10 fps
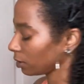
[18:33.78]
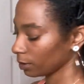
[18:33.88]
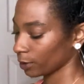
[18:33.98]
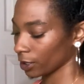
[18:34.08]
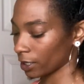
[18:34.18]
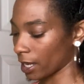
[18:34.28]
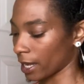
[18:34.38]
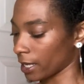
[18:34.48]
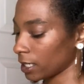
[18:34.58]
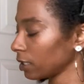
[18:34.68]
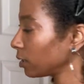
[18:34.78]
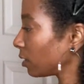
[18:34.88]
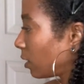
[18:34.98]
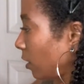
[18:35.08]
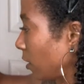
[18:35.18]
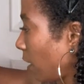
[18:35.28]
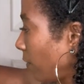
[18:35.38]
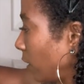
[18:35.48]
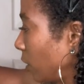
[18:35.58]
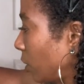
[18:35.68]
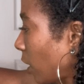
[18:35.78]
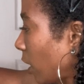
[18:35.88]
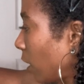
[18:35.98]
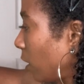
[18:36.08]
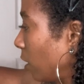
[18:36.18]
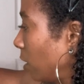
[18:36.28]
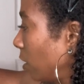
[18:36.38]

we're going to add this lovely shade